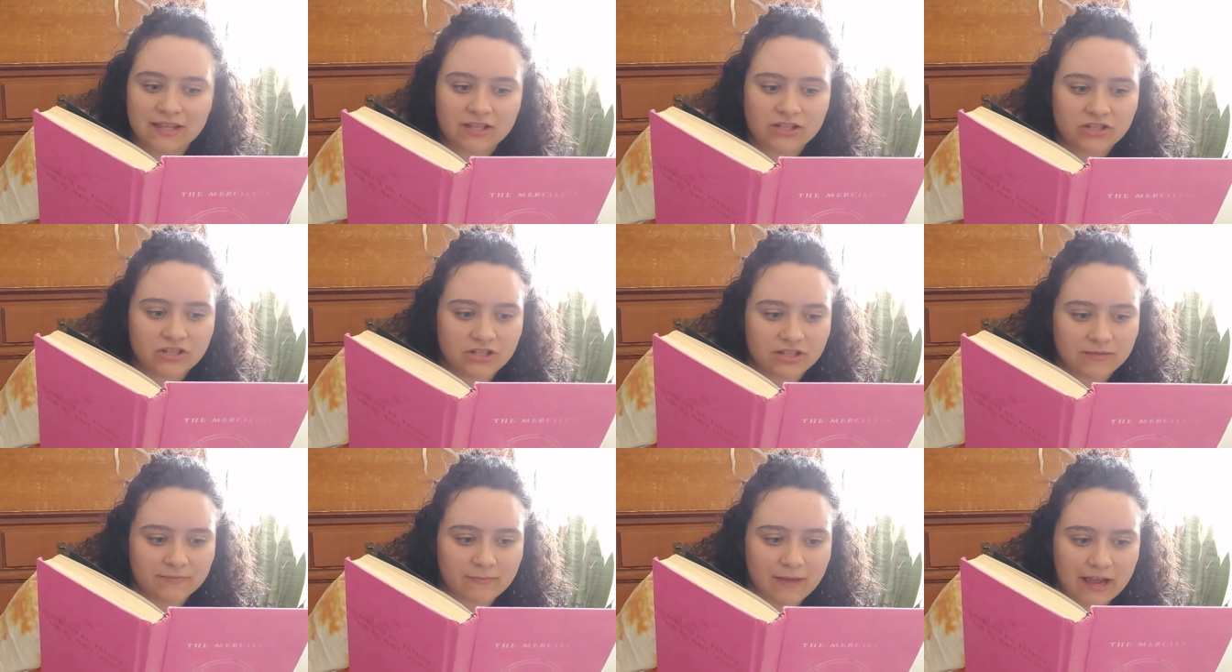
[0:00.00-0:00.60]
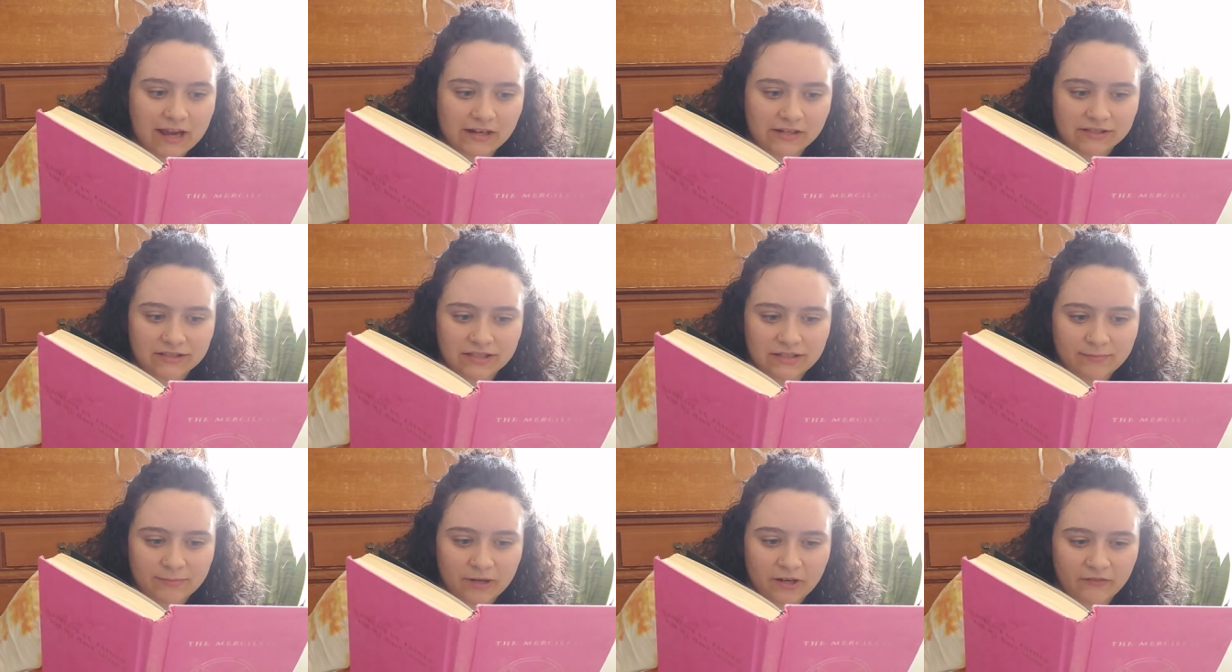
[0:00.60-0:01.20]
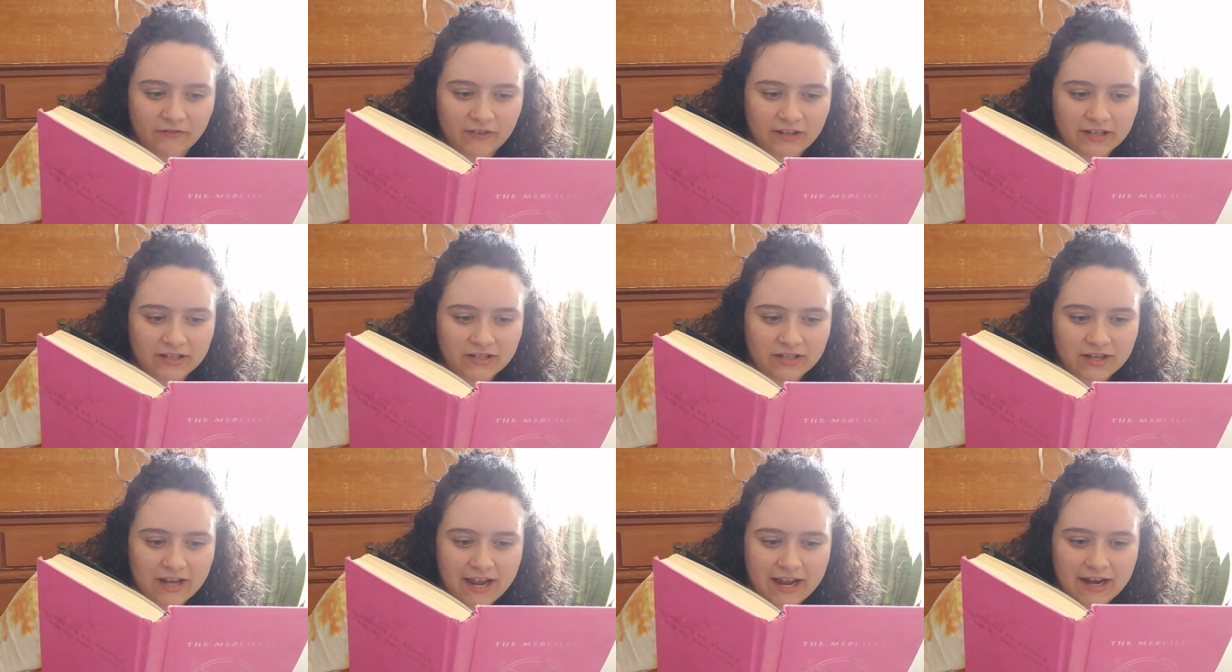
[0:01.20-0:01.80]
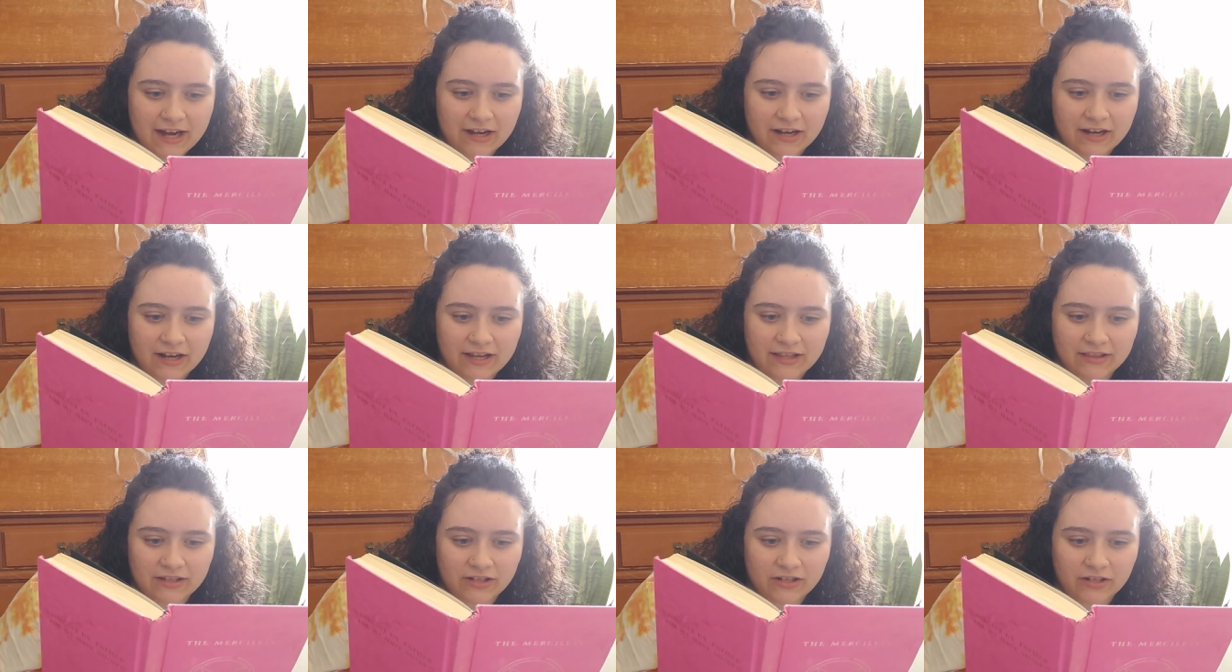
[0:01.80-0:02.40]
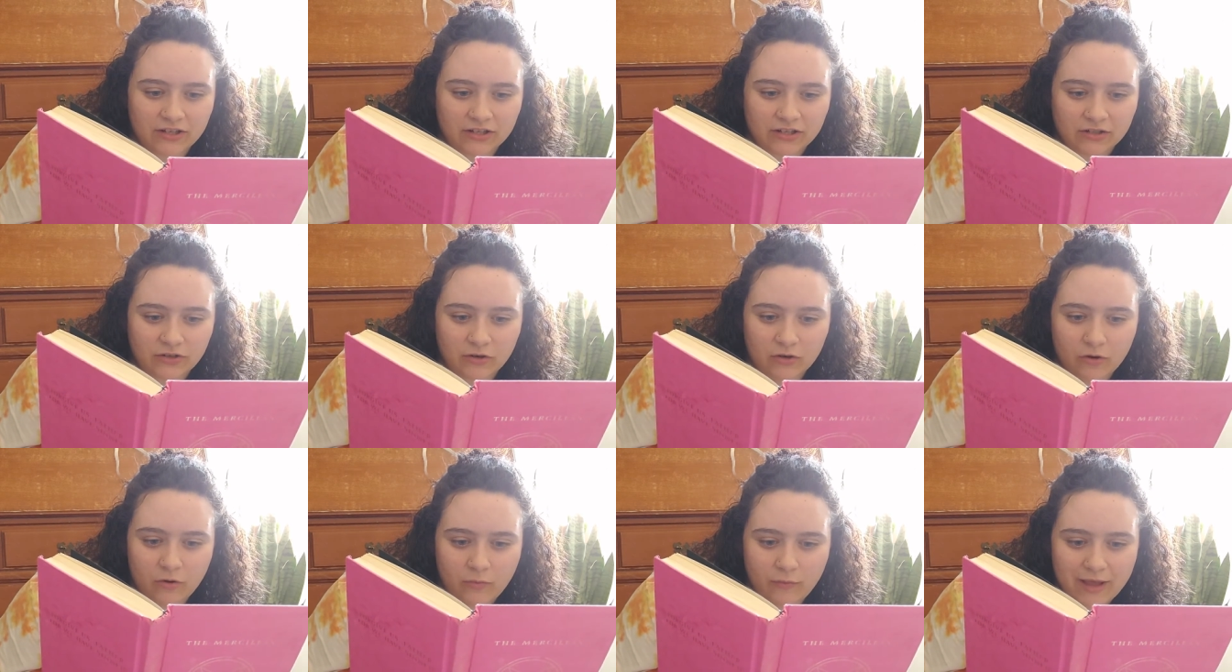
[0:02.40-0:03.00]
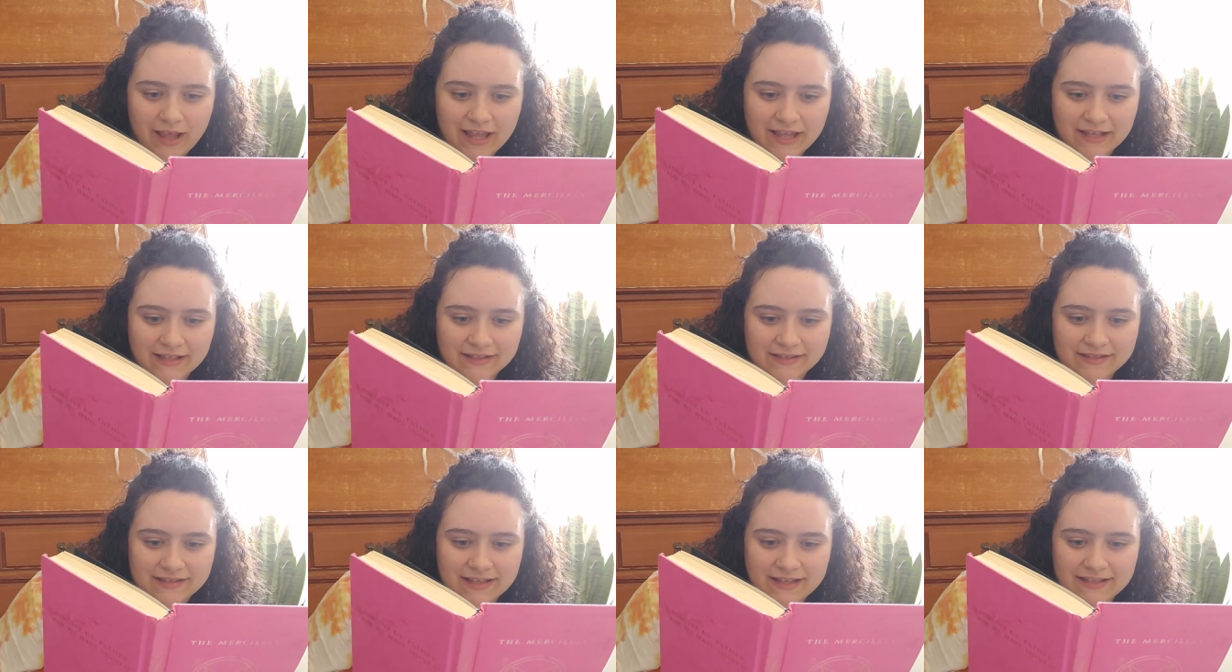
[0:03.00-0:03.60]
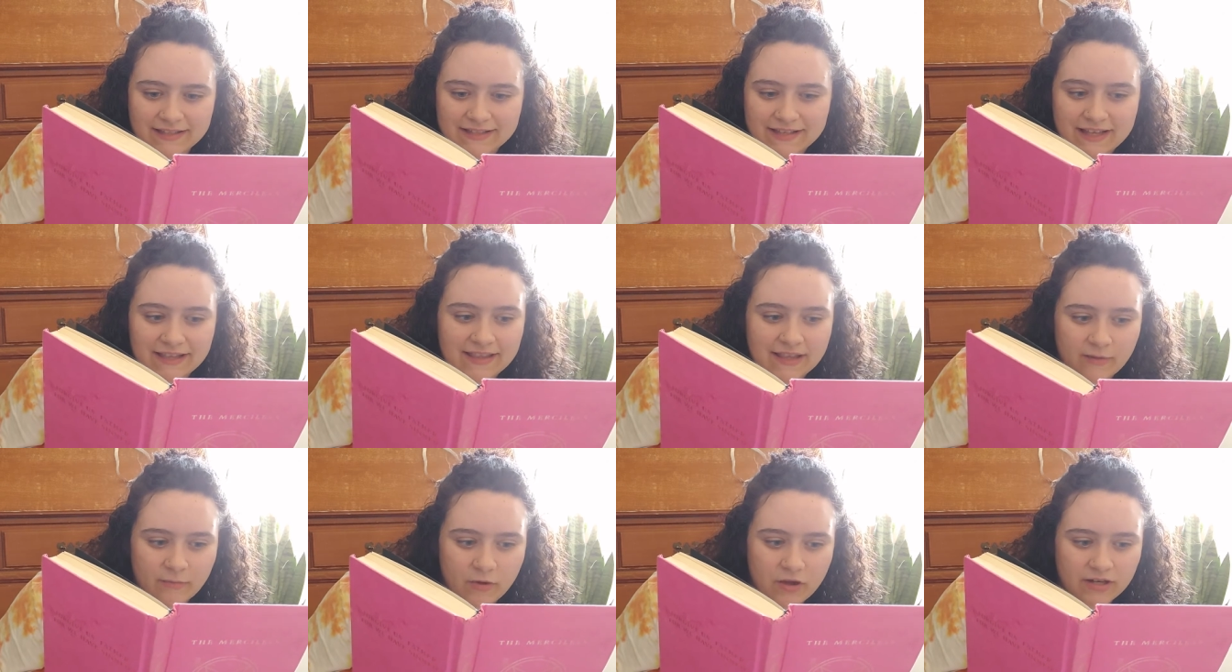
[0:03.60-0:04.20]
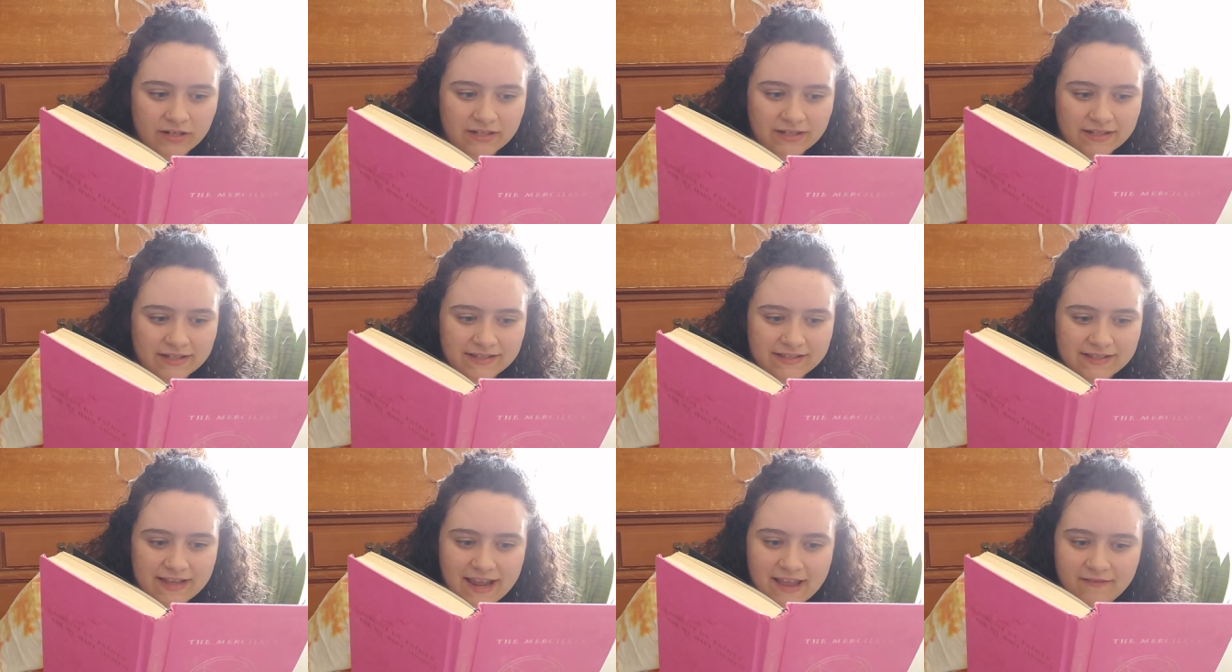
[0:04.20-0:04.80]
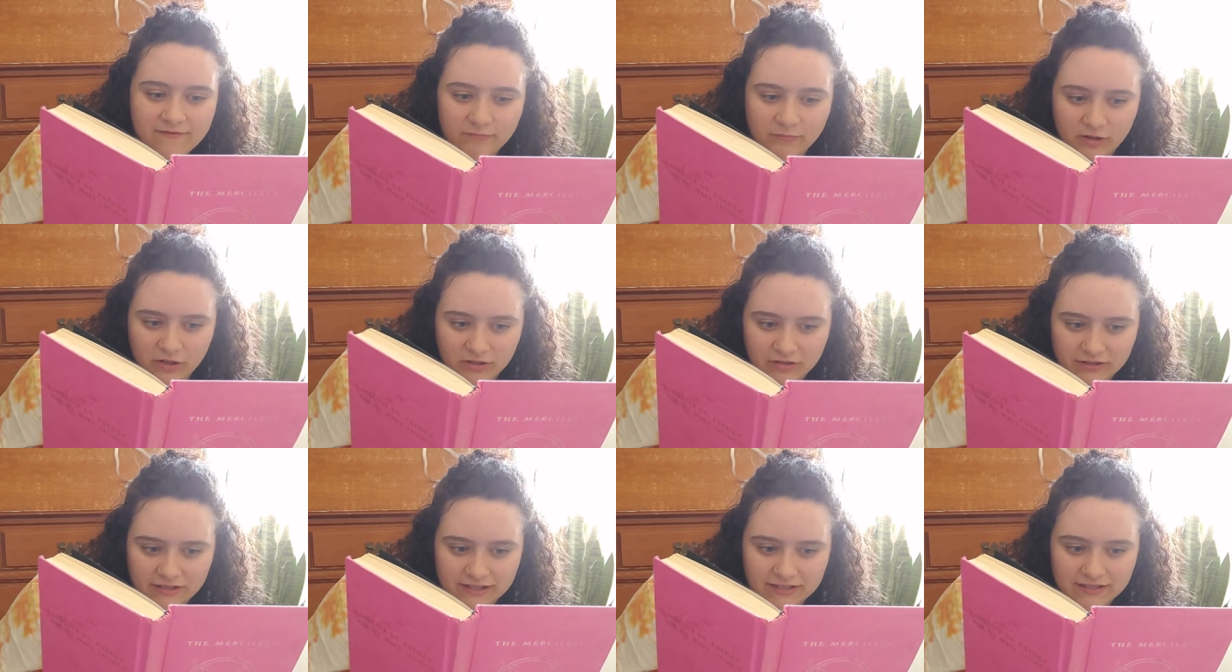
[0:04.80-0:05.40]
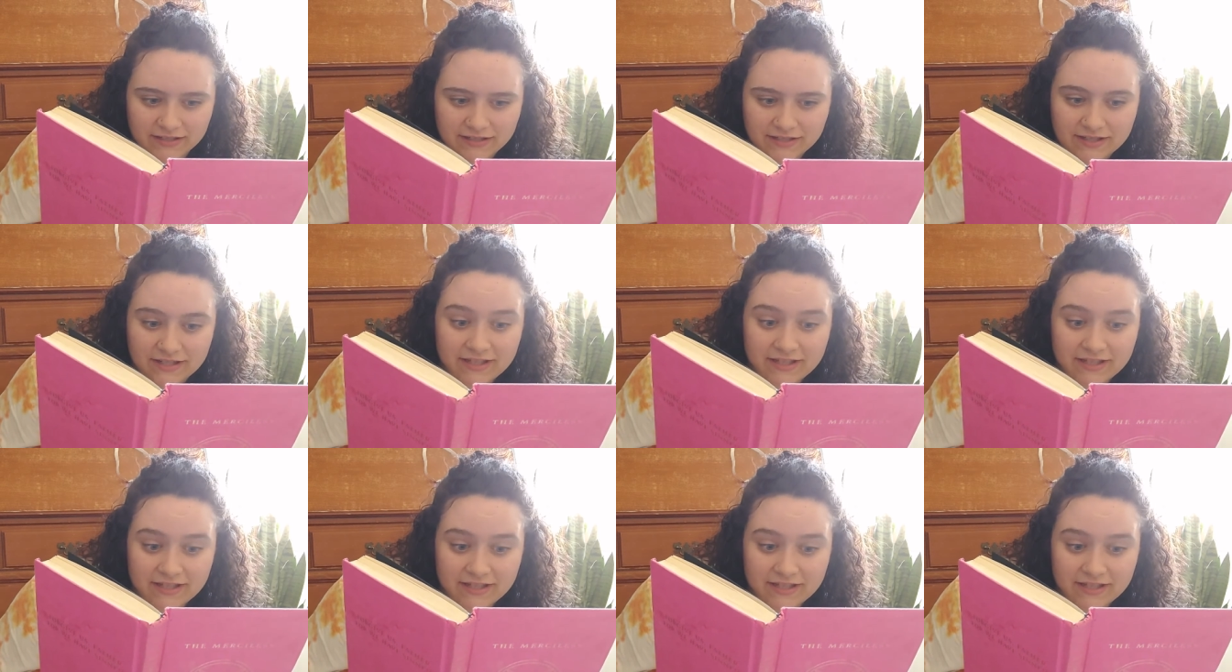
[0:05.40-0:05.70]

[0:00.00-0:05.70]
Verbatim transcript: She admired their perfect hair and their good girl ways. They said they wanted to save Brooklyn.